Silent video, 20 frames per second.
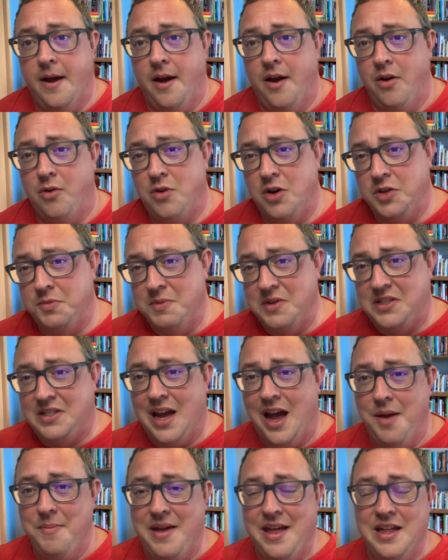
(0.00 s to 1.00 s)
Christmas
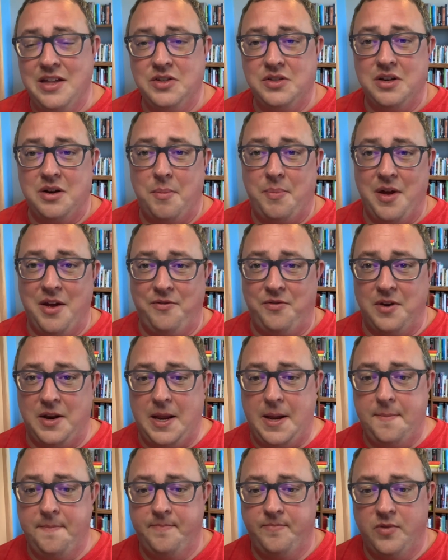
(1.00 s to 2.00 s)
time ends in
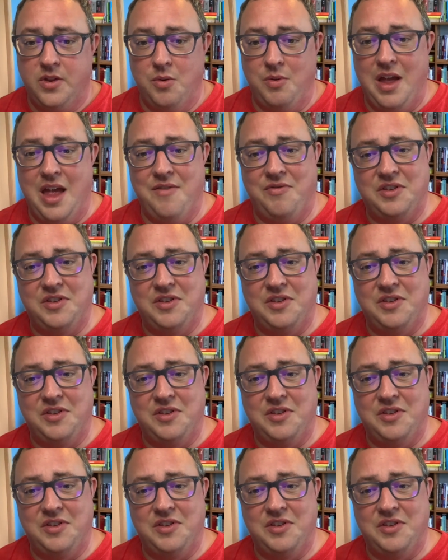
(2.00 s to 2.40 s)
Epiphany. Then we have